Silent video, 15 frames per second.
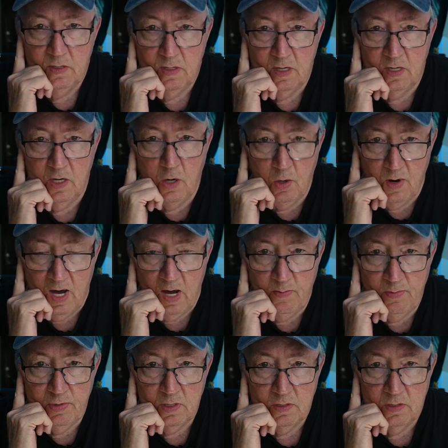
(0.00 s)
a
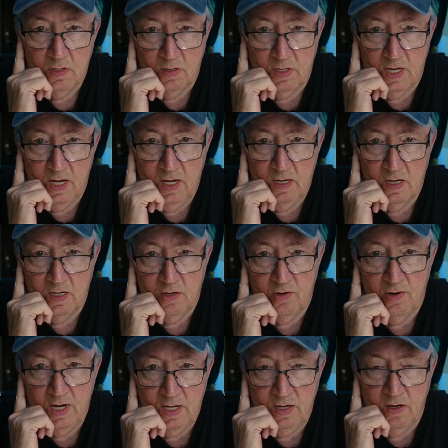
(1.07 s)
co-op, okay, a
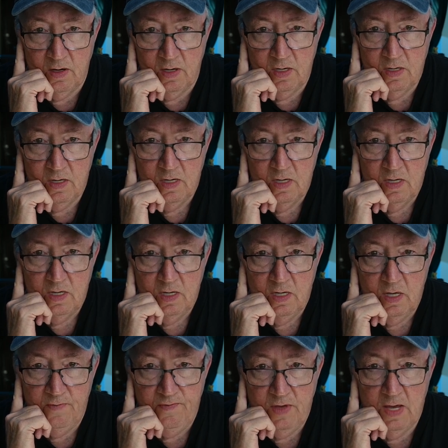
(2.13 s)
credit union,
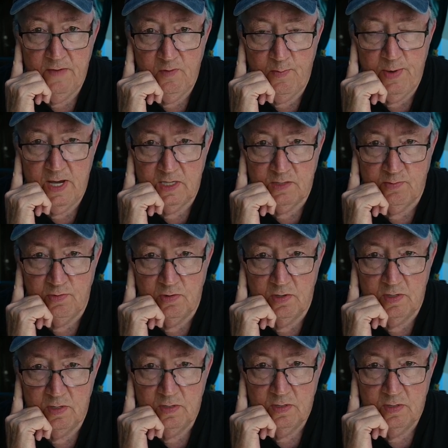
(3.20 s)
if you have your passport.